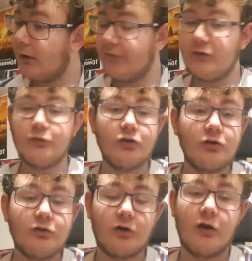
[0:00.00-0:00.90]
if it was good
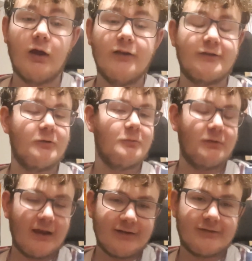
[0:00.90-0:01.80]
or not. So
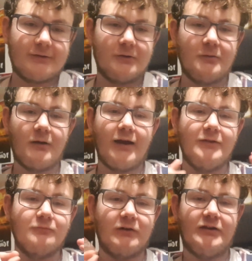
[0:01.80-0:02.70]
let's do a
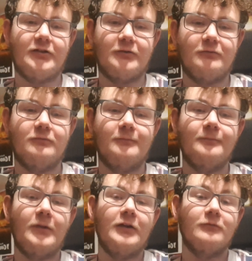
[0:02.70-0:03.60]
Rido
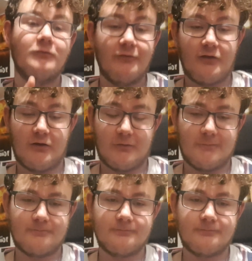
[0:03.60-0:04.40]
review.